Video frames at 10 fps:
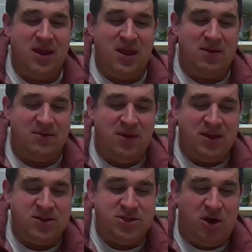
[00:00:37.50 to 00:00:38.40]

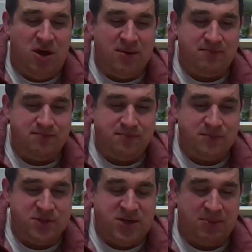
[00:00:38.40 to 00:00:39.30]
In John
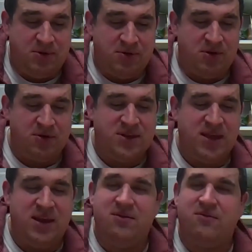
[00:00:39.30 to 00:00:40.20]
chapter
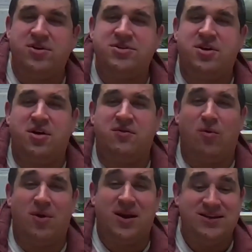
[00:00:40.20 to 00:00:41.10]
13 and verse
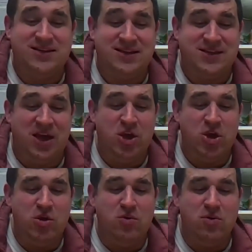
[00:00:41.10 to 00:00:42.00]
34, he says, "A
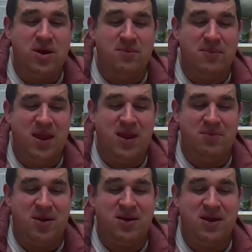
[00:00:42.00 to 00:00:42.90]
new
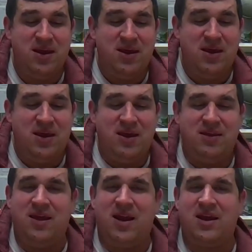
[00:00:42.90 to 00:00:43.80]
commandment
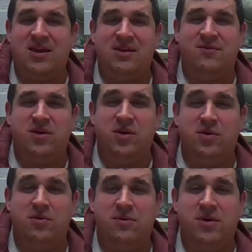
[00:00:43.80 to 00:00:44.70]
that I give to
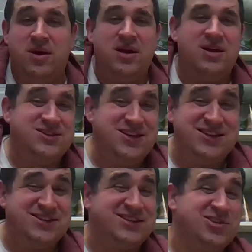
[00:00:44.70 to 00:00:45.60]
you."
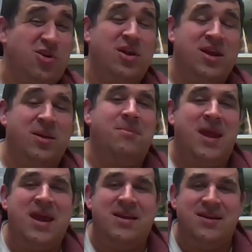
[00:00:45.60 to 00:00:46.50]
Jesus has already
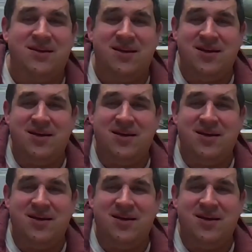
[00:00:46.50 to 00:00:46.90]
commanded